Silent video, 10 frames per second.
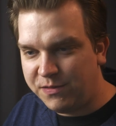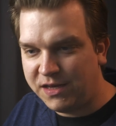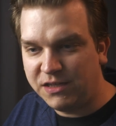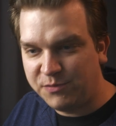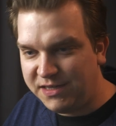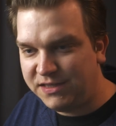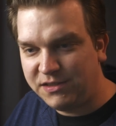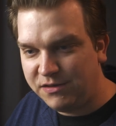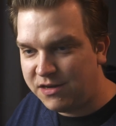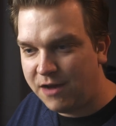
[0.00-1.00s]
things we need
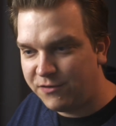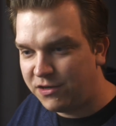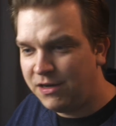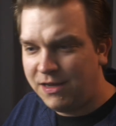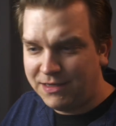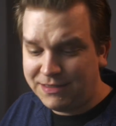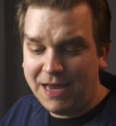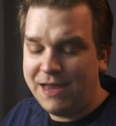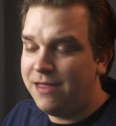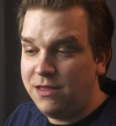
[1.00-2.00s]
to cover.
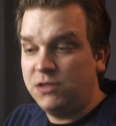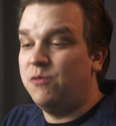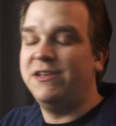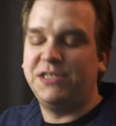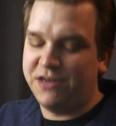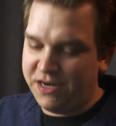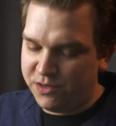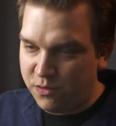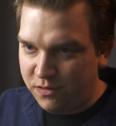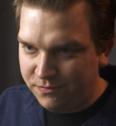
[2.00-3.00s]
Say this was your
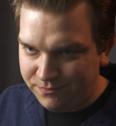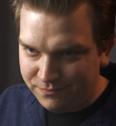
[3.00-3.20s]
end goal.